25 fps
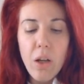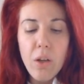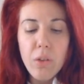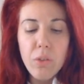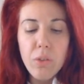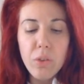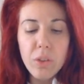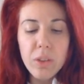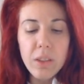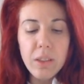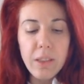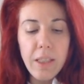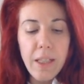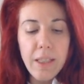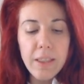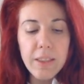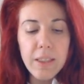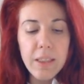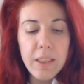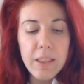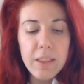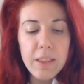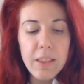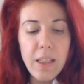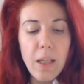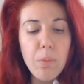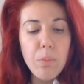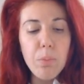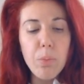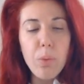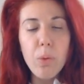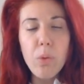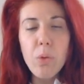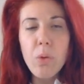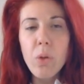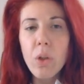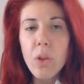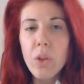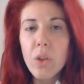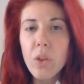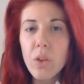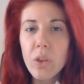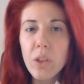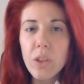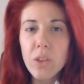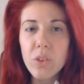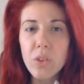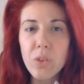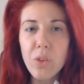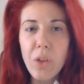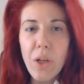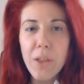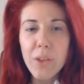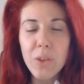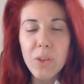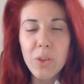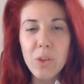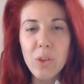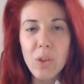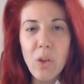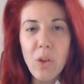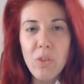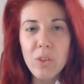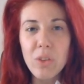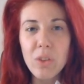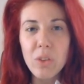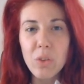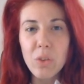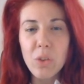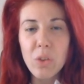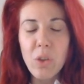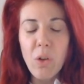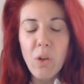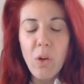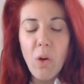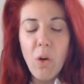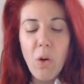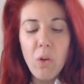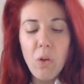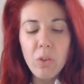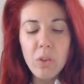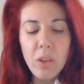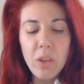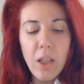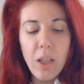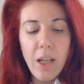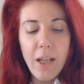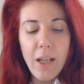For the next example, you can try to solve it on your own,